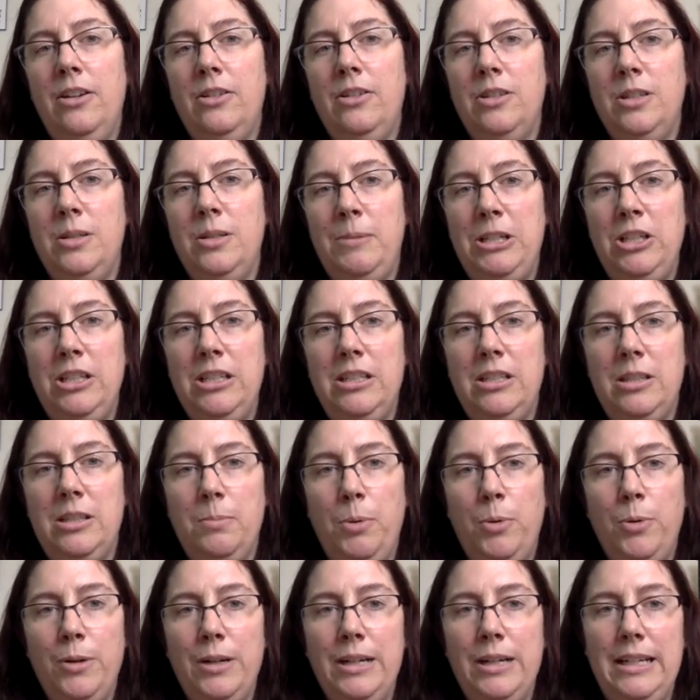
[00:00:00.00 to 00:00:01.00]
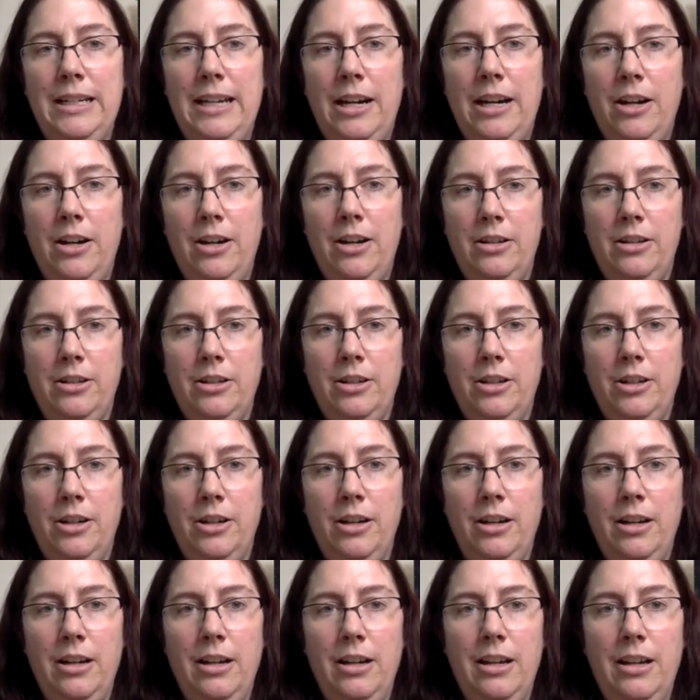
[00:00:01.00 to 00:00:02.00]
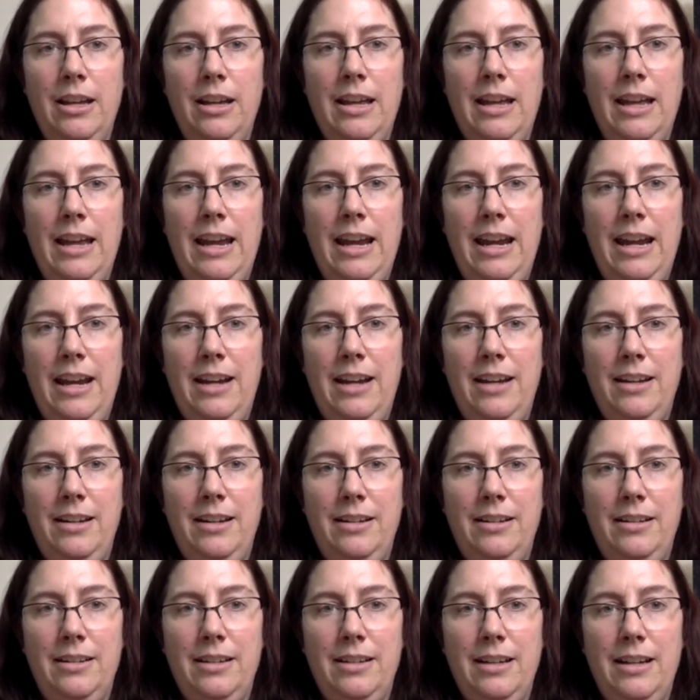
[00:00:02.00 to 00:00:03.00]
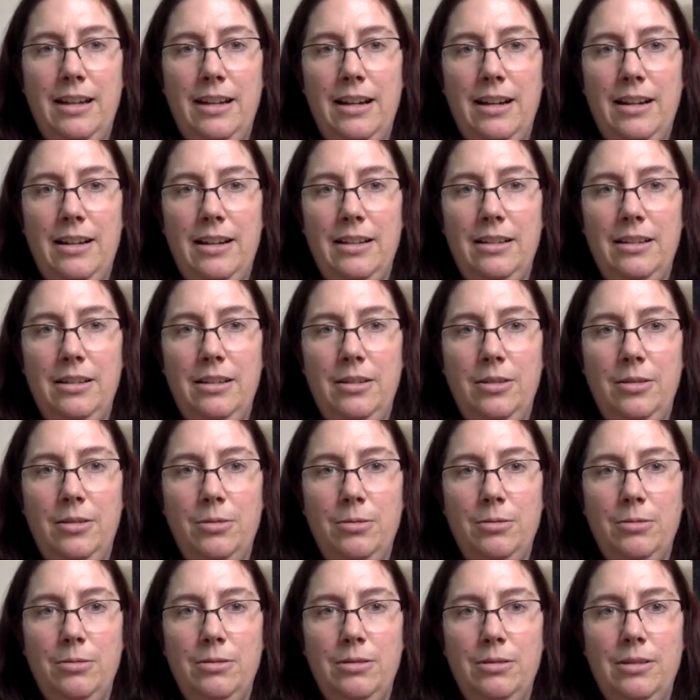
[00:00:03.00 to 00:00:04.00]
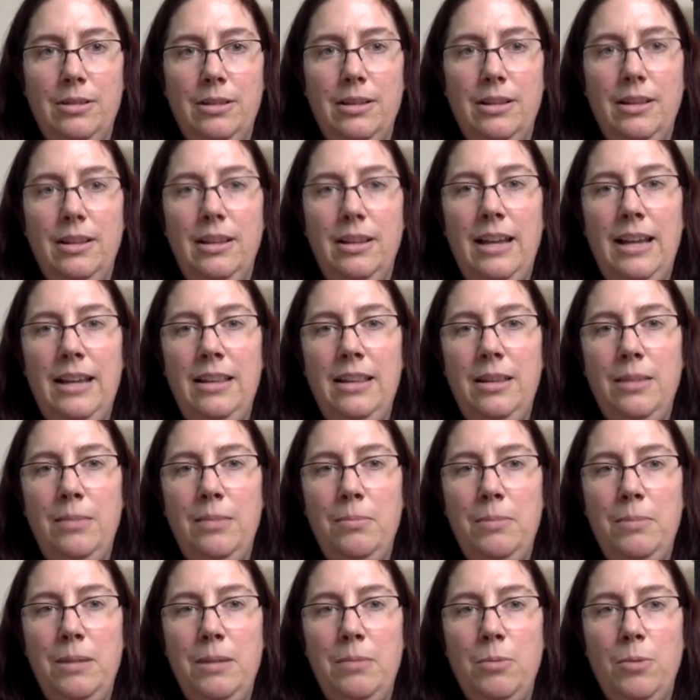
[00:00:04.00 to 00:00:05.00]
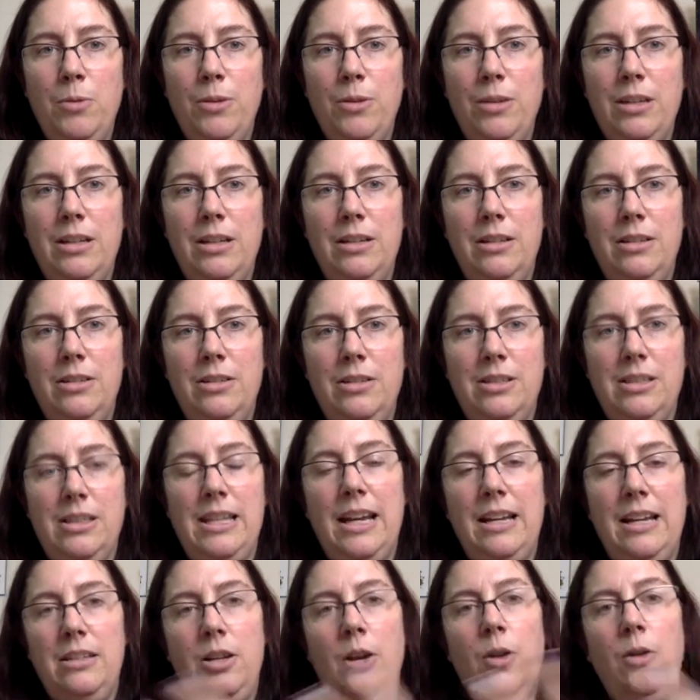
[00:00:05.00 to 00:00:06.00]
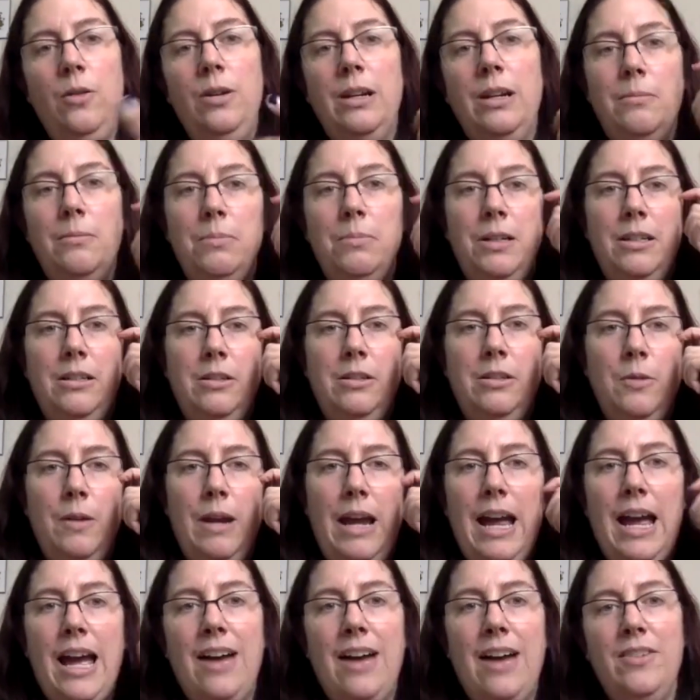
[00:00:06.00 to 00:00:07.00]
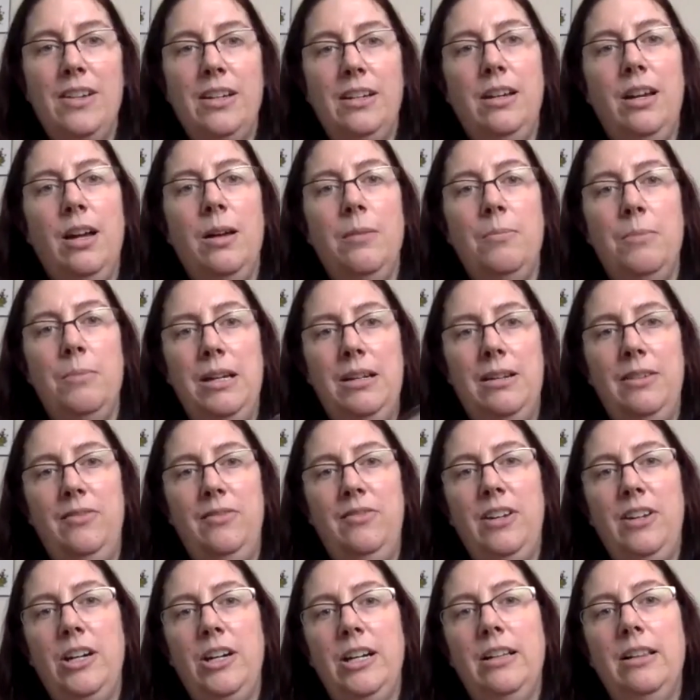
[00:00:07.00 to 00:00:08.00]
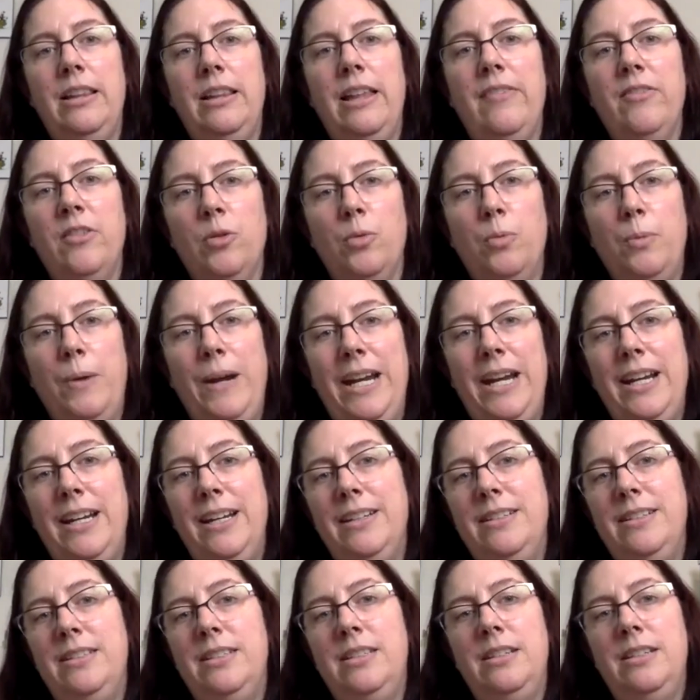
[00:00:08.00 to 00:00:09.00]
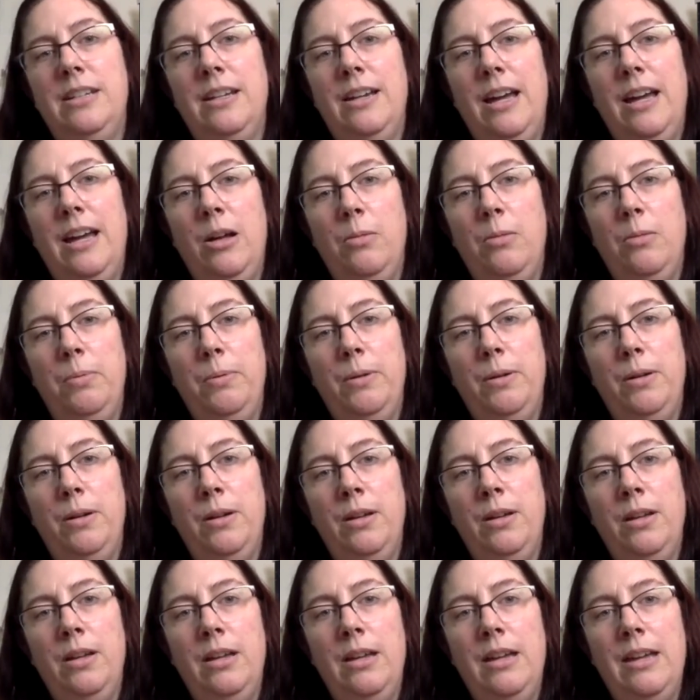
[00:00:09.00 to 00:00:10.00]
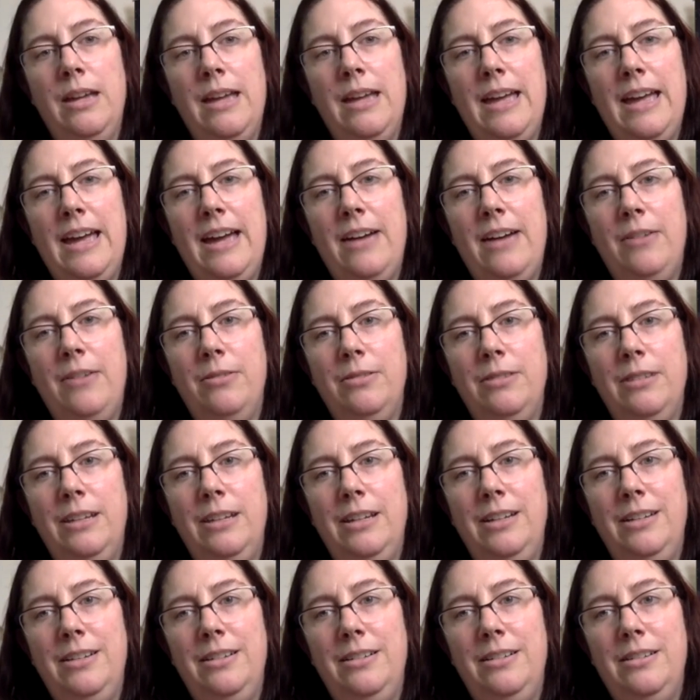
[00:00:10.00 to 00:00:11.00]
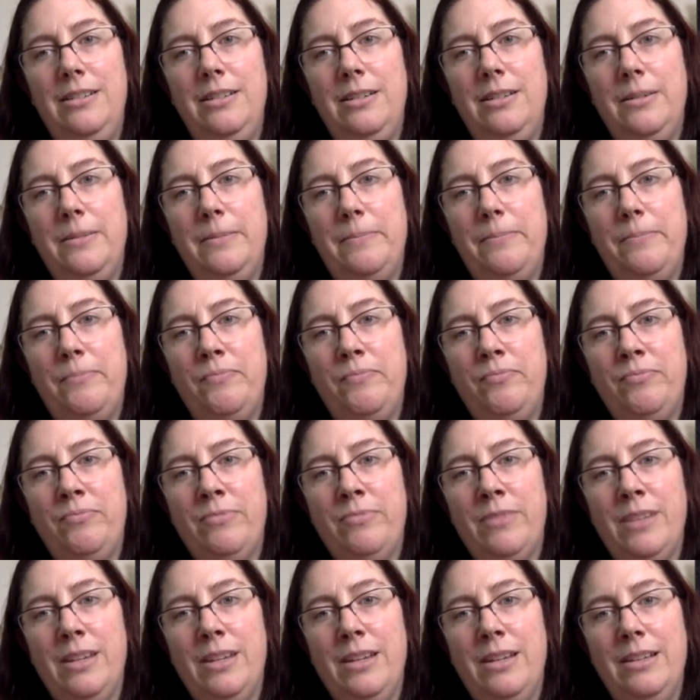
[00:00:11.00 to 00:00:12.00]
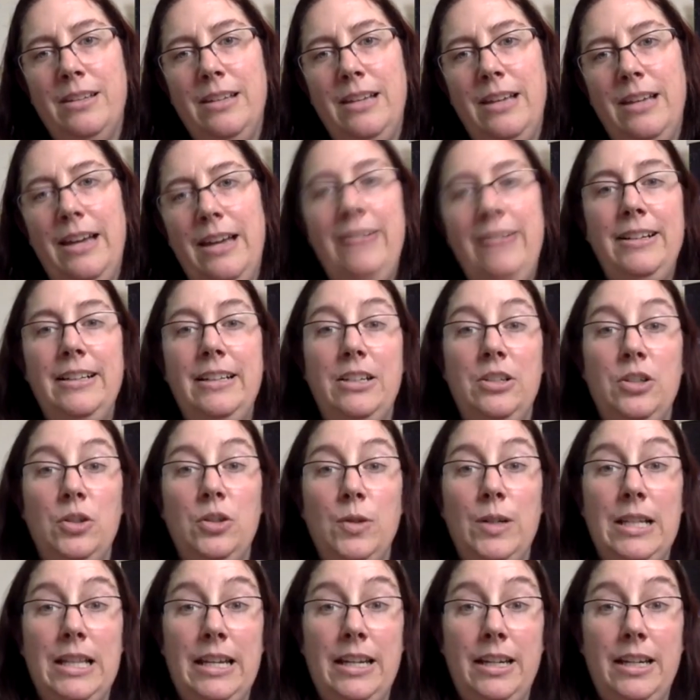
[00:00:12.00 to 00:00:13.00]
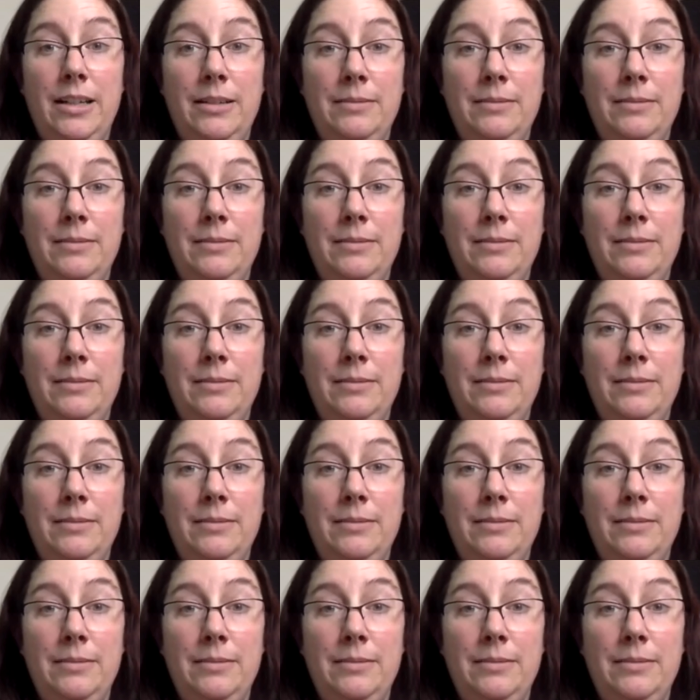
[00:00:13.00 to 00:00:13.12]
especially a supporting character, and, you know, let them be more than just that token, but to have it come in very clever ways to help out. And I really enjoyed that.